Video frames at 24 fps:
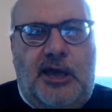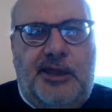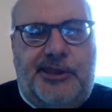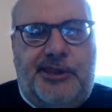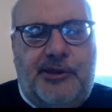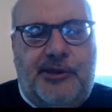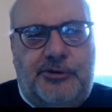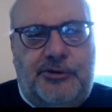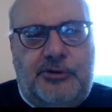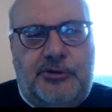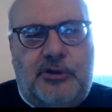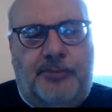
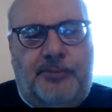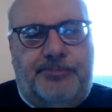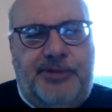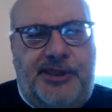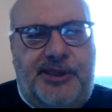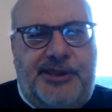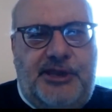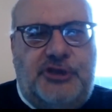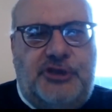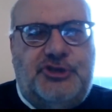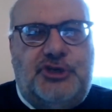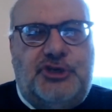So
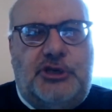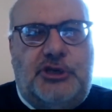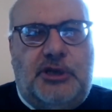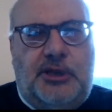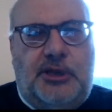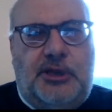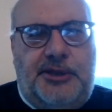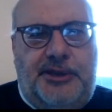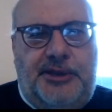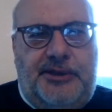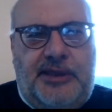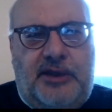
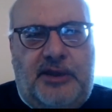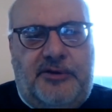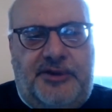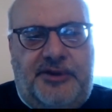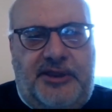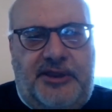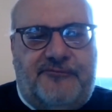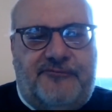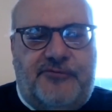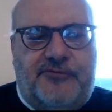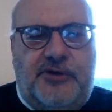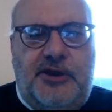compositionally, they are
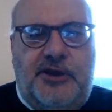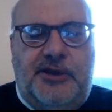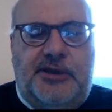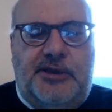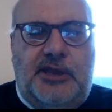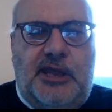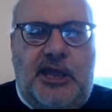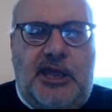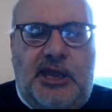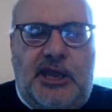different.